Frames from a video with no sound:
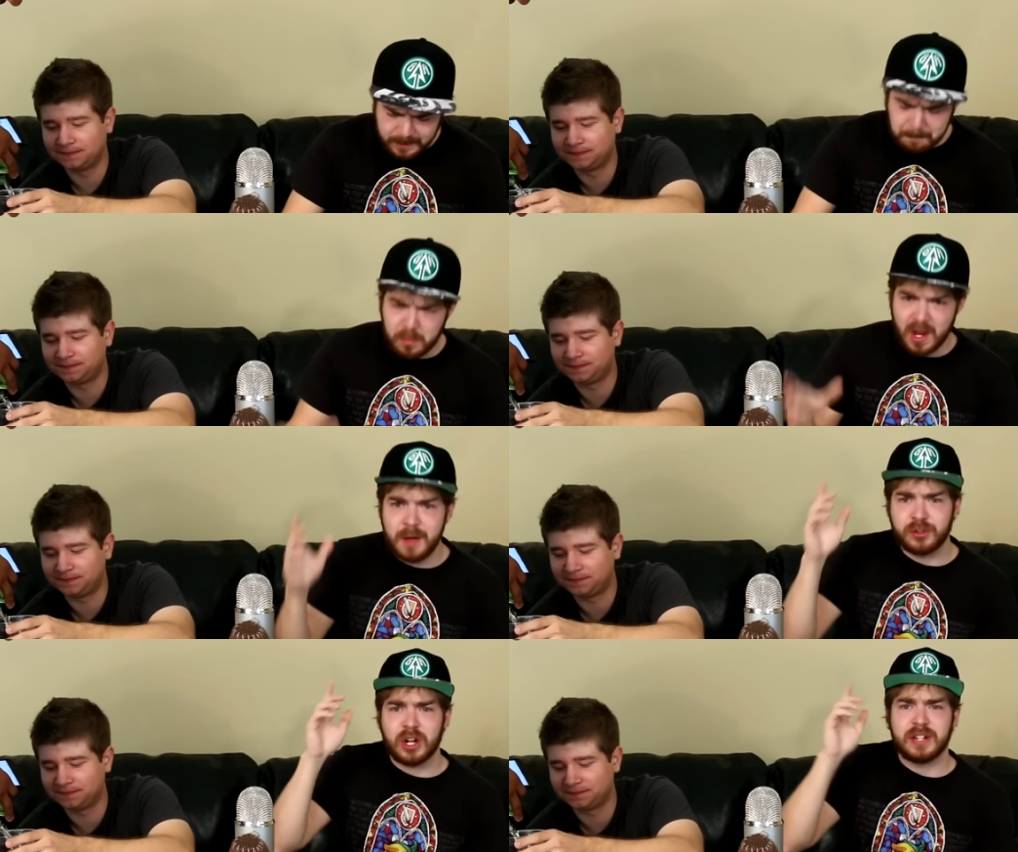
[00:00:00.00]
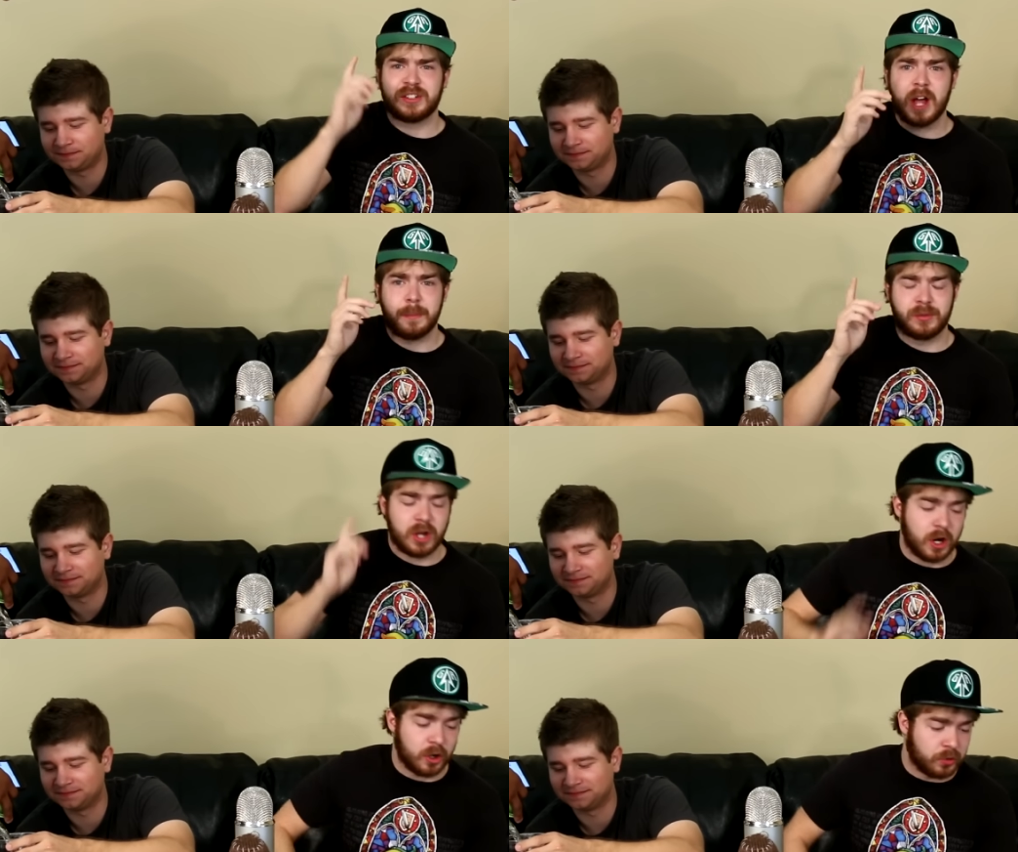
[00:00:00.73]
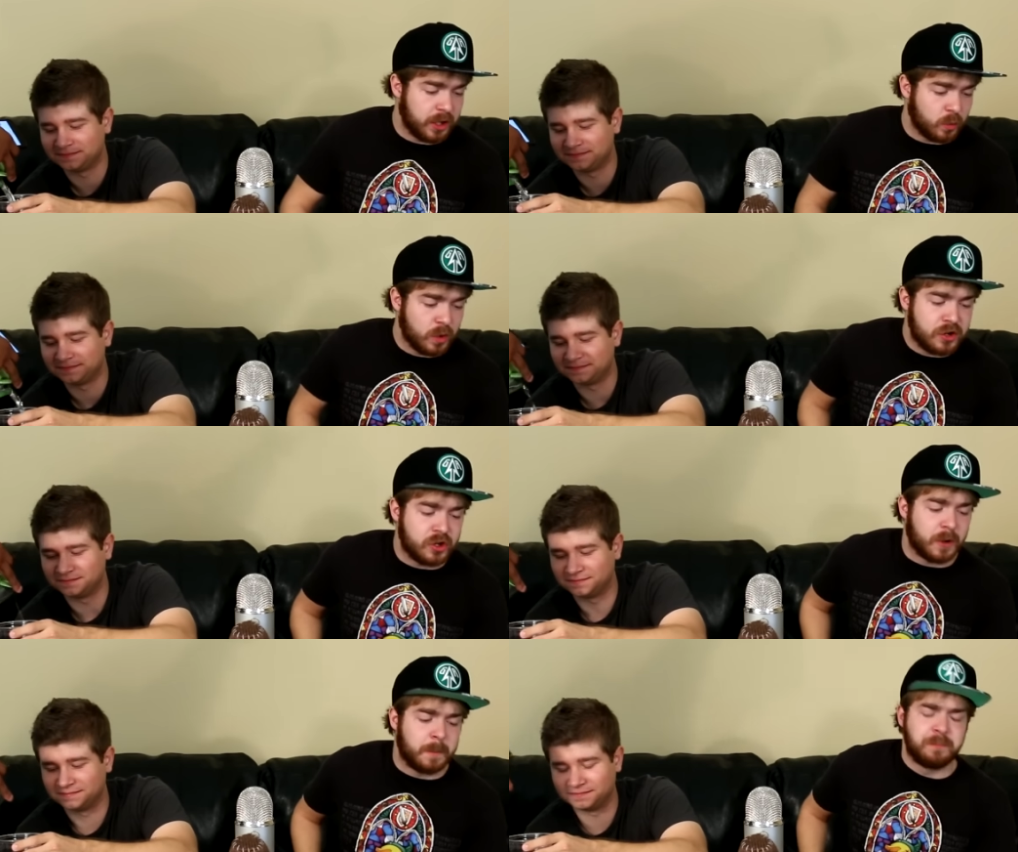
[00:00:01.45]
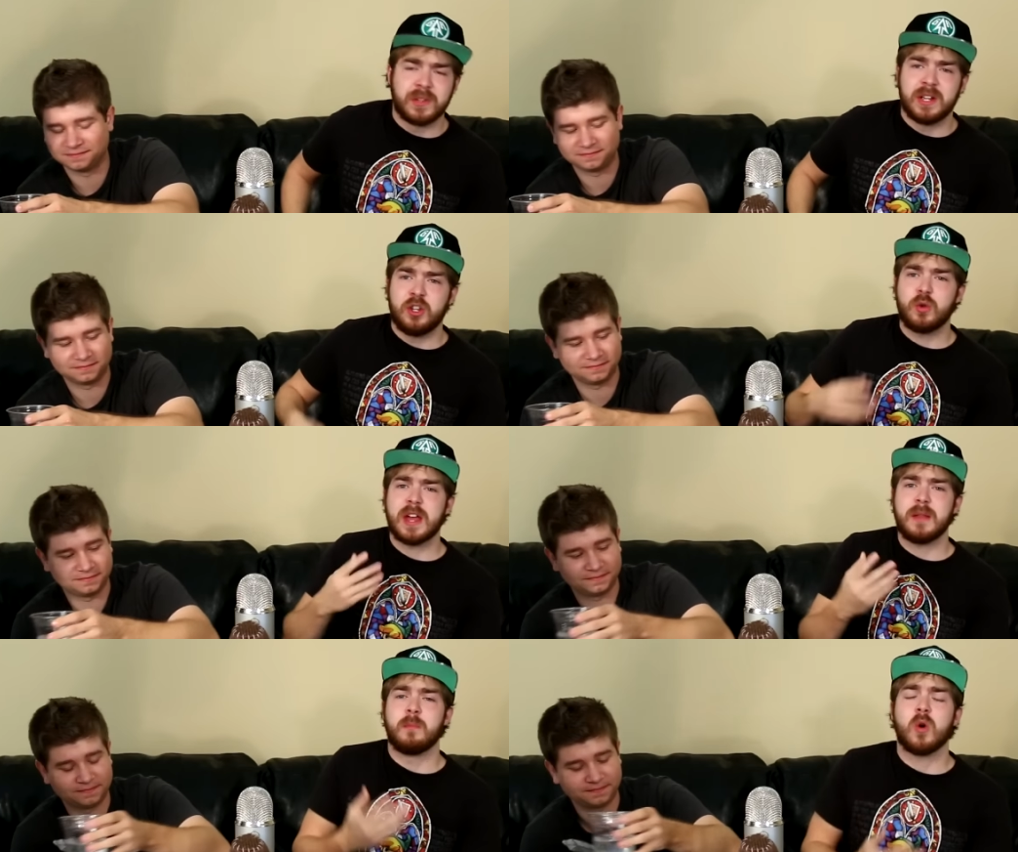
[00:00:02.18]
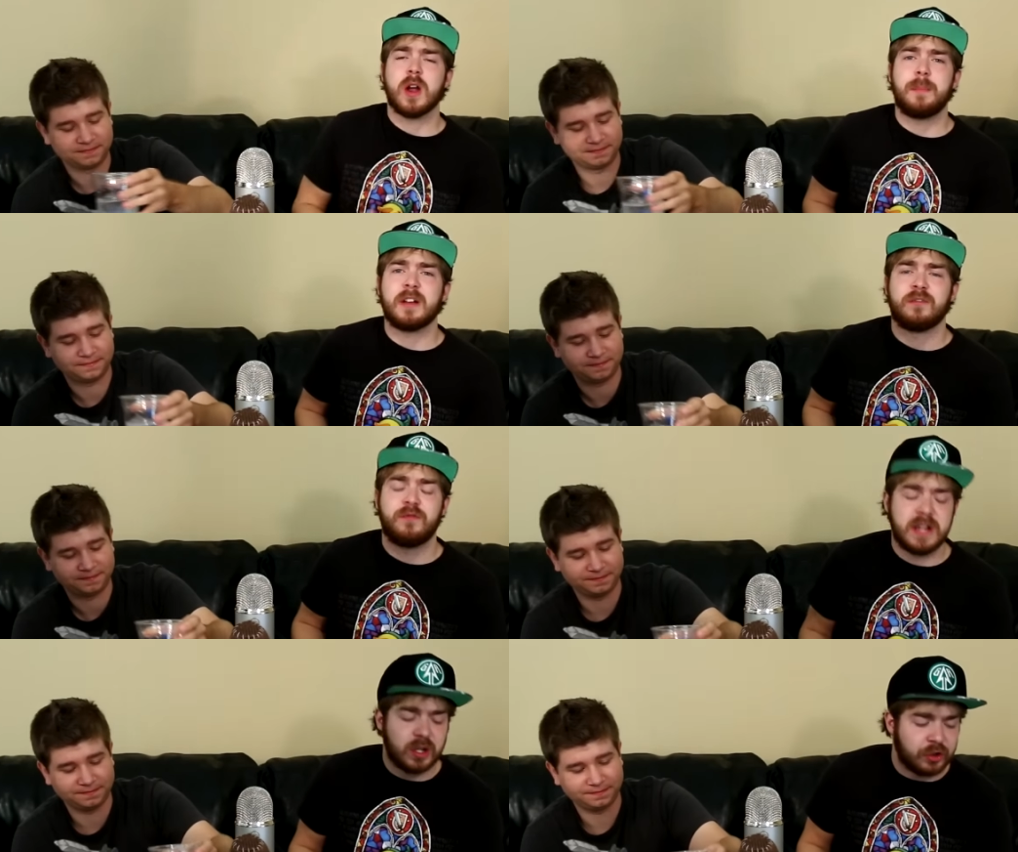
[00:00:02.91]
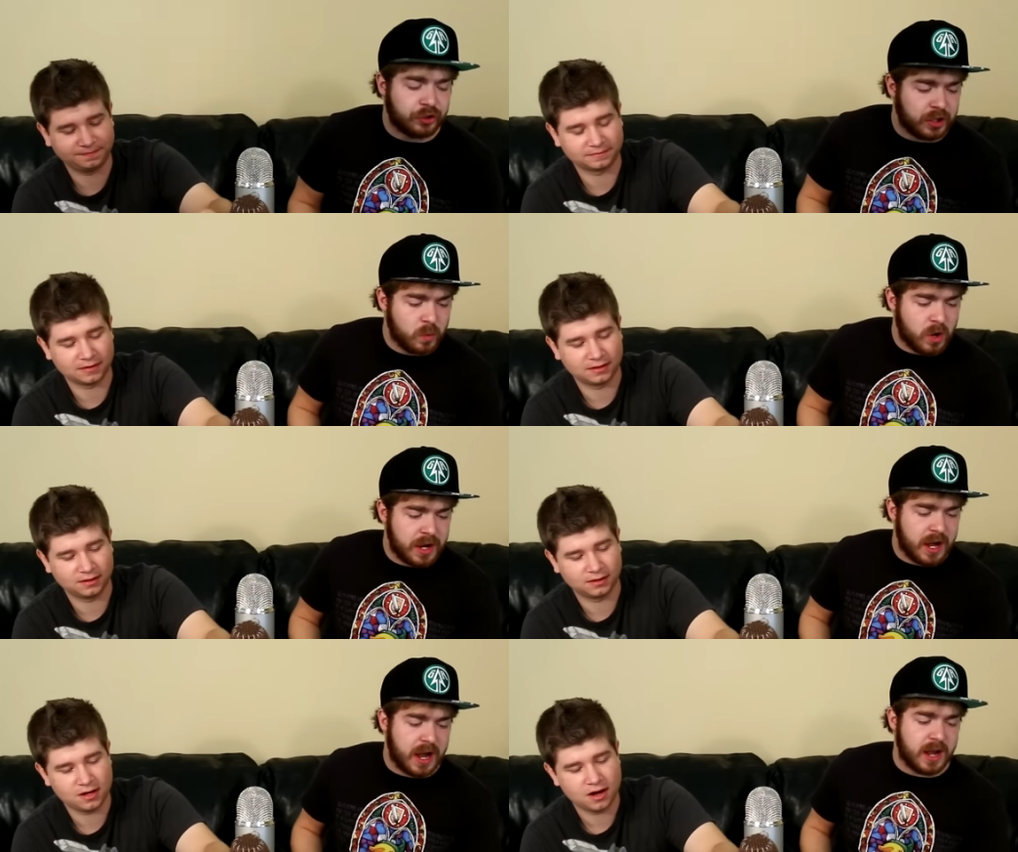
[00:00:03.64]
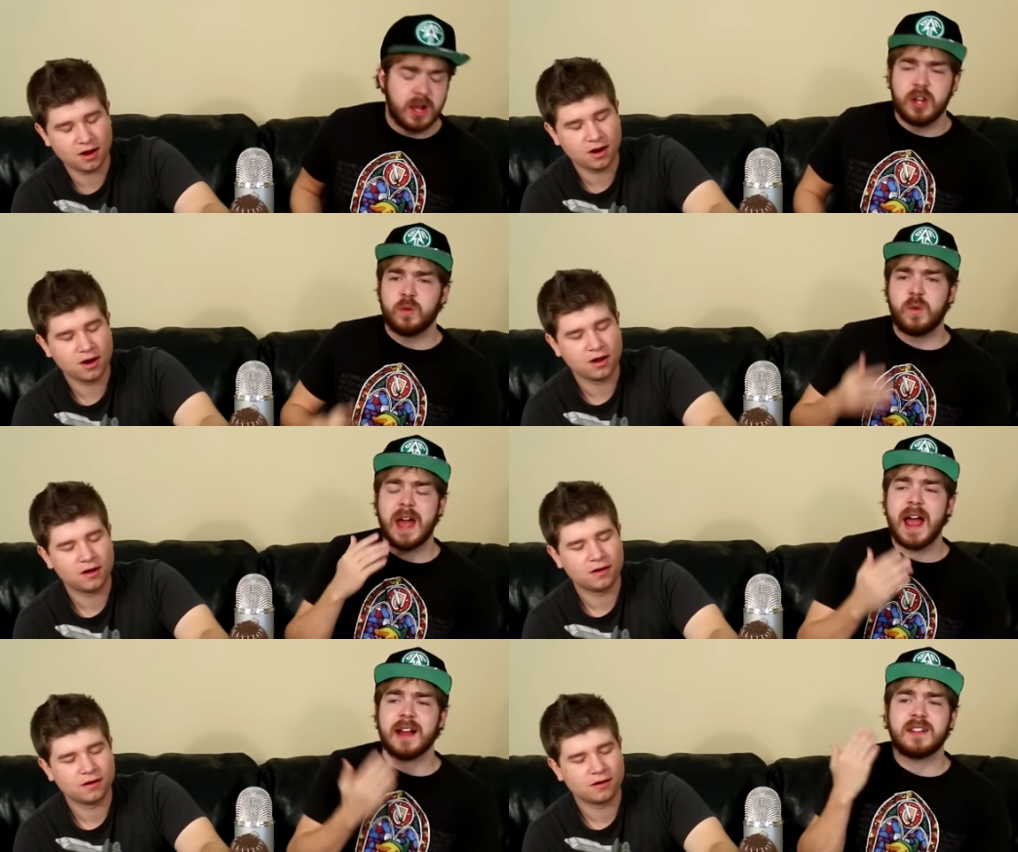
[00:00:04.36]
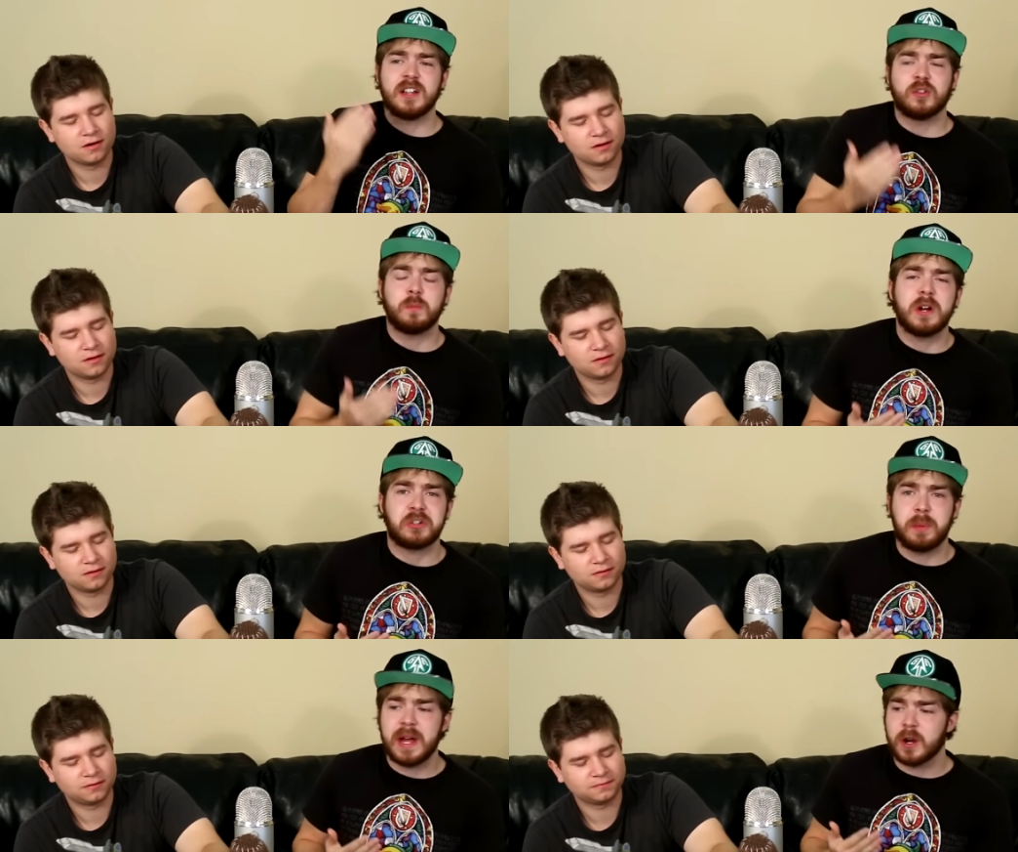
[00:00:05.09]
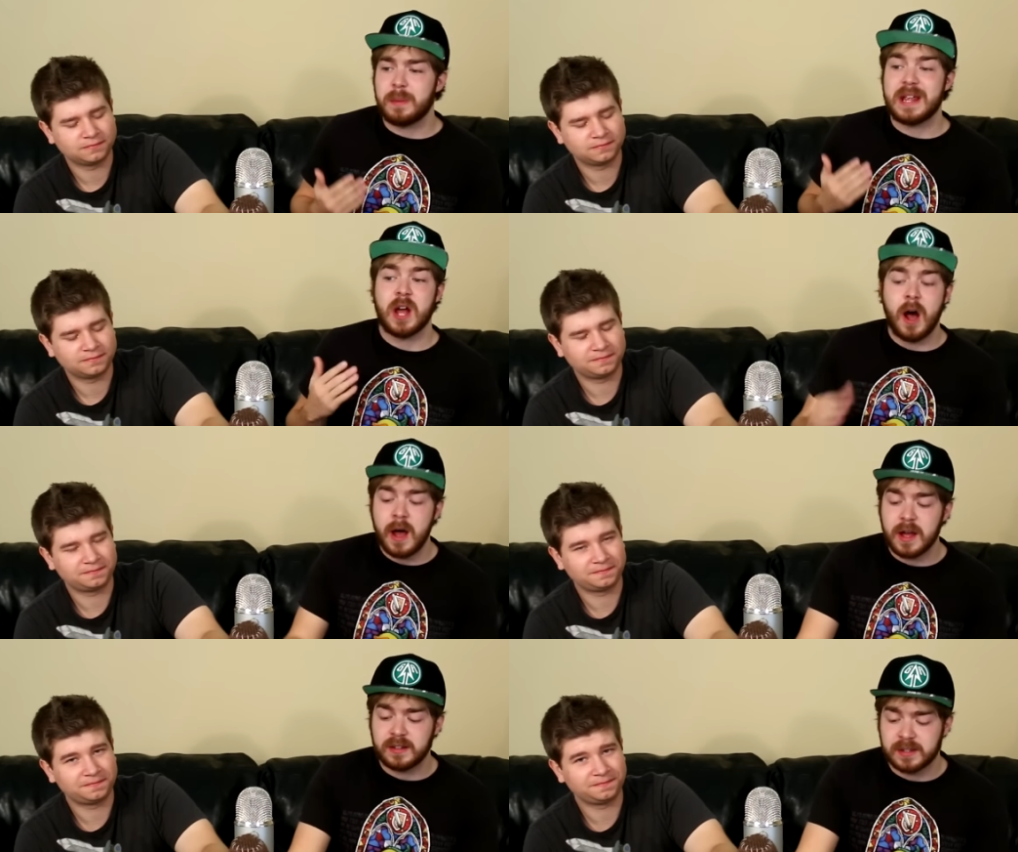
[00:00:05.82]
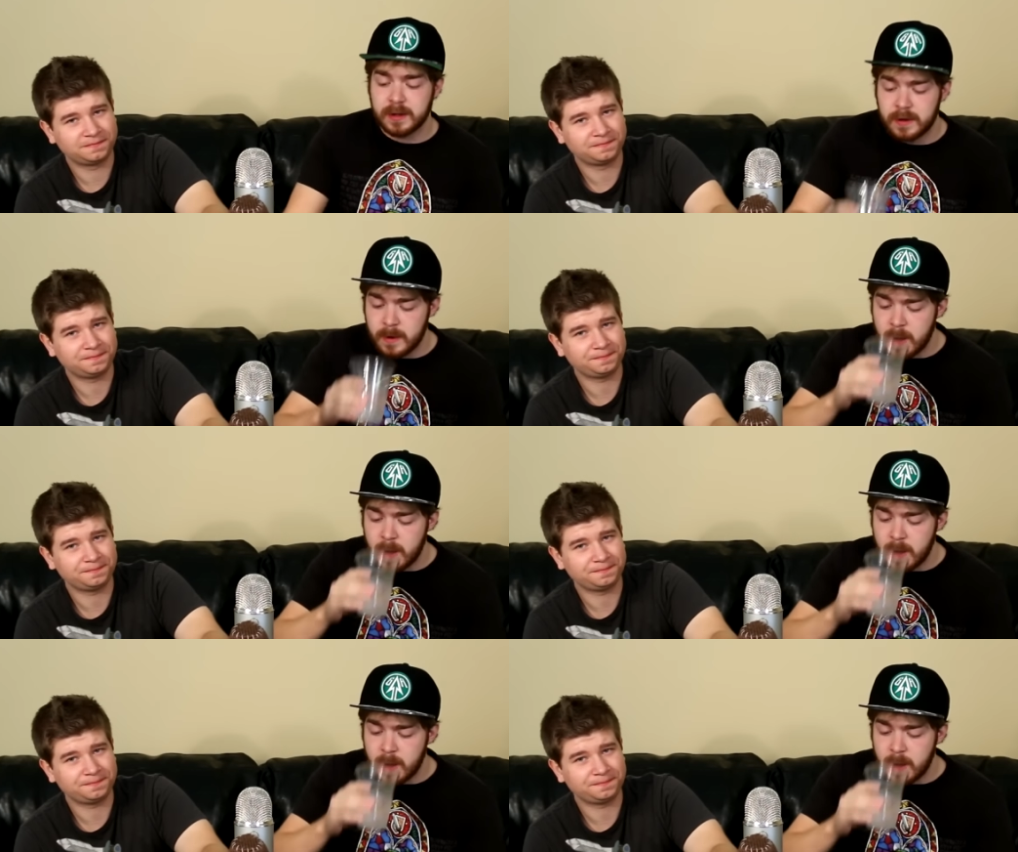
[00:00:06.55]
Speaker 1: Sorry. I'm sorry, subs are the original you get more epic feels and whatnot. The acting is much better because